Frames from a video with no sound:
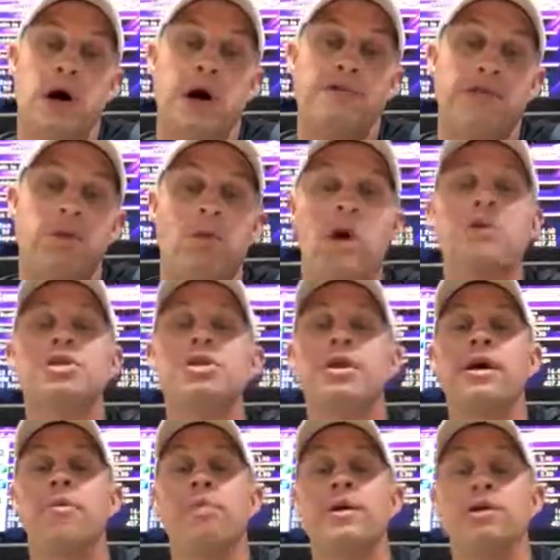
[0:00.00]
Law Firm, Welch
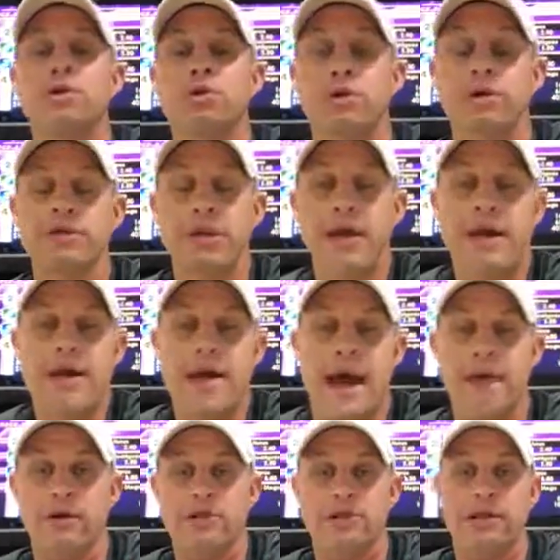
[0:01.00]
& Company Jewelers,
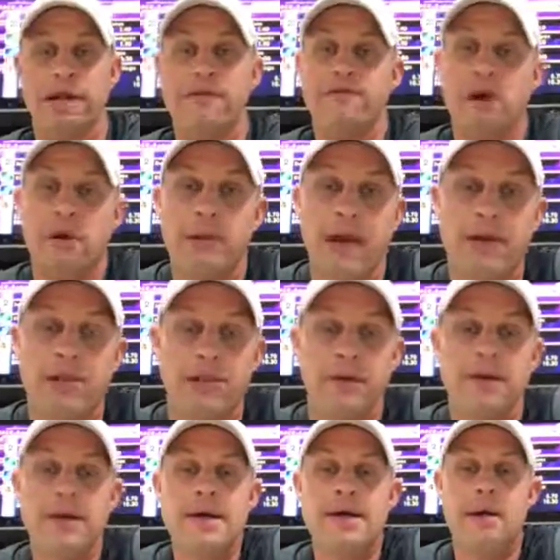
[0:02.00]
and your State Farm
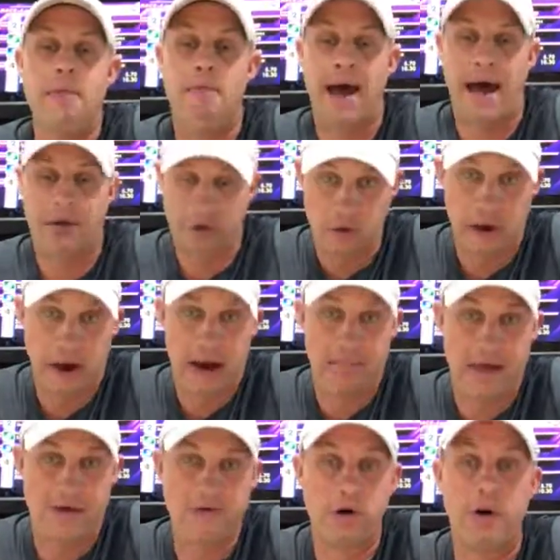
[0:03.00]
agent, Matt
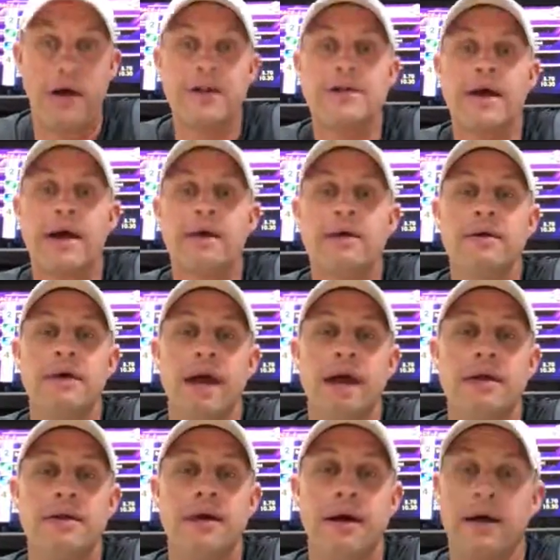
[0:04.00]
Graham. Have a great day,
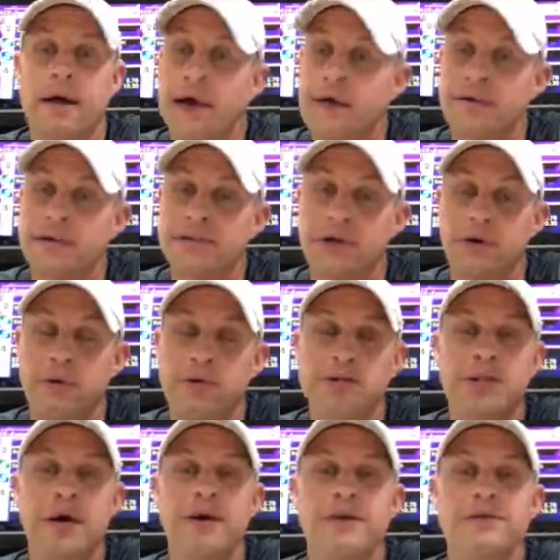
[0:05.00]
and hey, as I
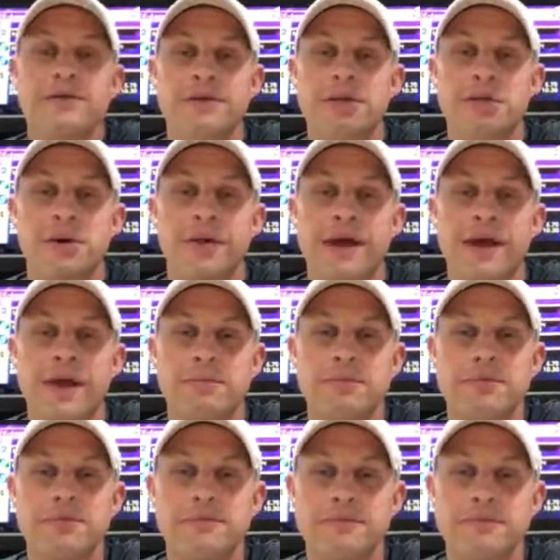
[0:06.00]
always tell you, enjoy the
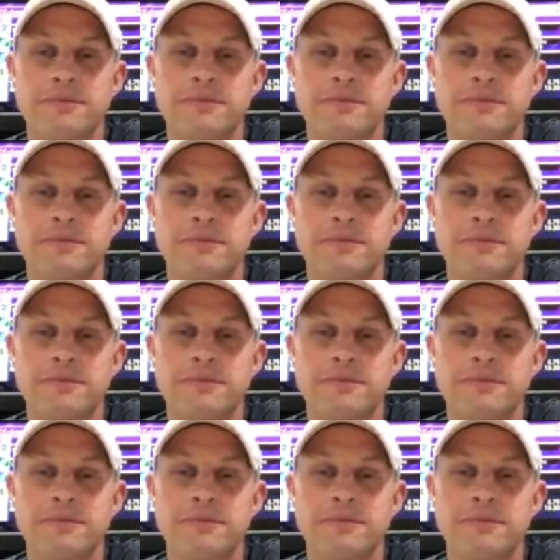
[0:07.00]
games.